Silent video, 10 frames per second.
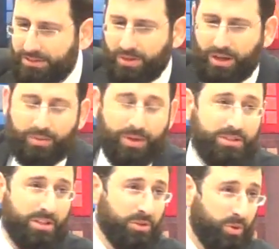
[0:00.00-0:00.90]
Yisrael. He went
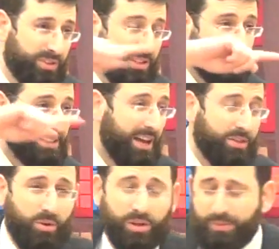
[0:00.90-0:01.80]
to the north, to the
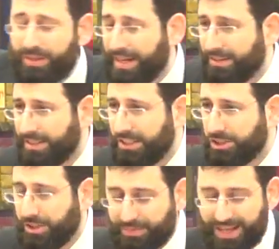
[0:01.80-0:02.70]
south, all he went down to
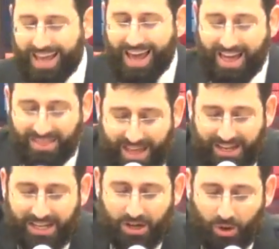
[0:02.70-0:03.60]
Egypt. And
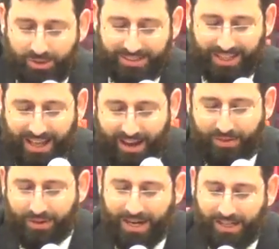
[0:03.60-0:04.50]
then he goes to
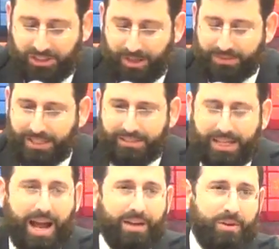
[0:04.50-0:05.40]
Hebron and Hashem says,
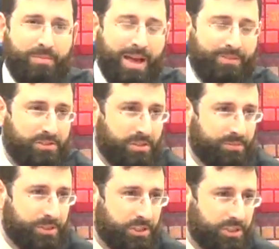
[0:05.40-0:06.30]
hey, Abraham, have a
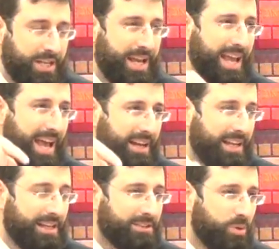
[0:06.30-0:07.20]
circumcision and
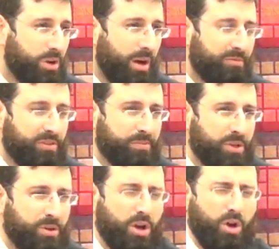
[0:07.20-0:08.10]
kings will come from
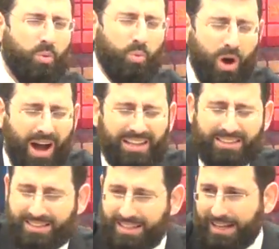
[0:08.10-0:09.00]
you.
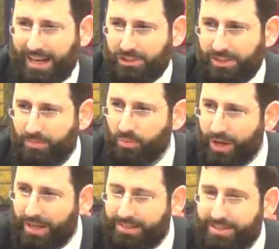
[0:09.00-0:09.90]
Why did Hashem
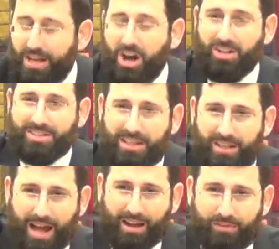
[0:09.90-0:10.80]
wait
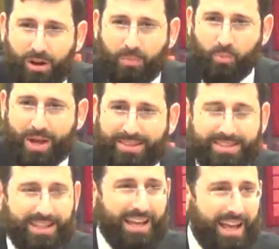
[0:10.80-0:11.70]
until Abraham went
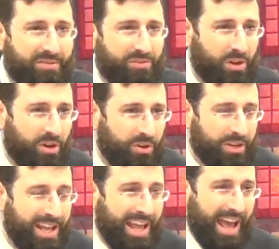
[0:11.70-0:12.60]
to
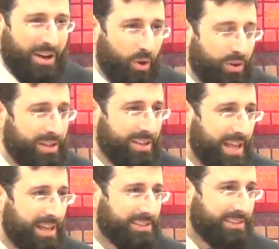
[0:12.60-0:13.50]
Hebron and only
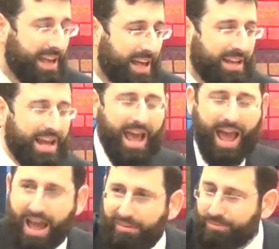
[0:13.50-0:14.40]
then said,
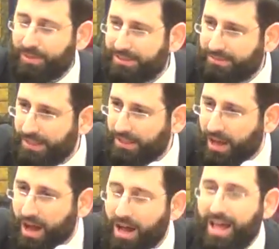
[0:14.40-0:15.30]
have bris
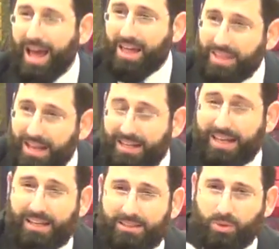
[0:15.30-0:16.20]
milah and then
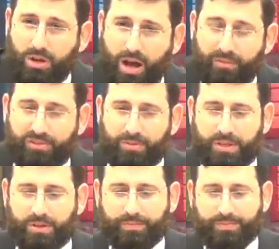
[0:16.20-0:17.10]
kings will come from
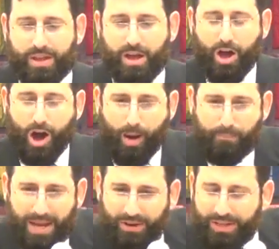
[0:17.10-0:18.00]
you?
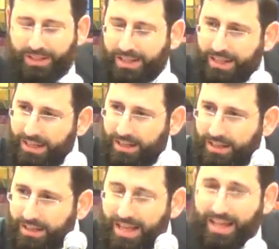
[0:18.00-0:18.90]

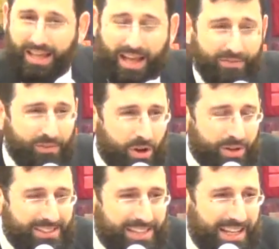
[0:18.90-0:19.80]
Apparently, Hebron is